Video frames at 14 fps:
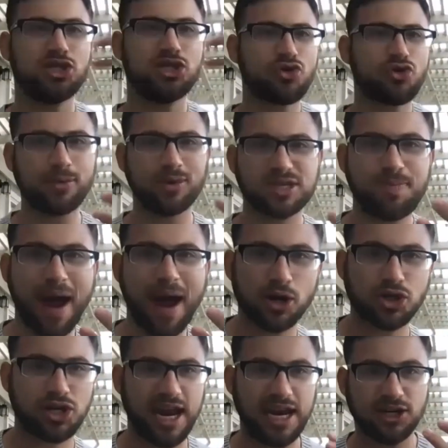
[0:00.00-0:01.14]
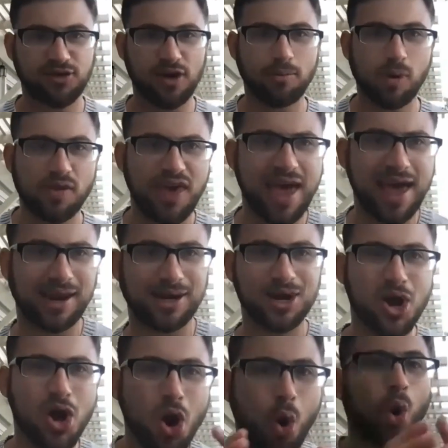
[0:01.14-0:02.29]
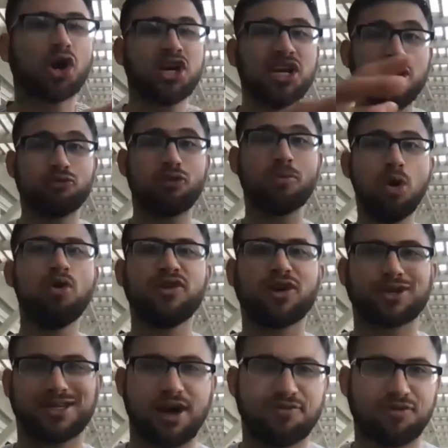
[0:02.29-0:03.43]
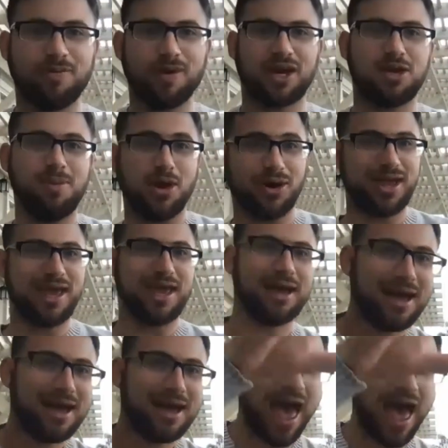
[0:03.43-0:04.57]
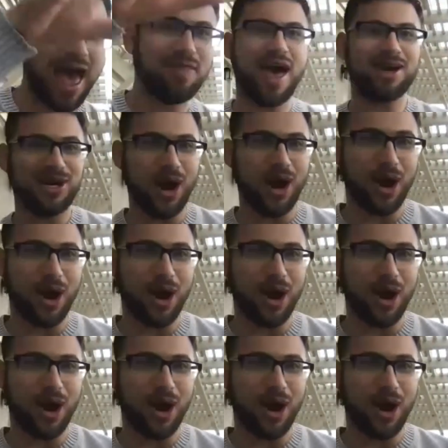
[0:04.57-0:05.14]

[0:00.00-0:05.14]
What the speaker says: inspire change from within, or do you remove yourself from the community and then,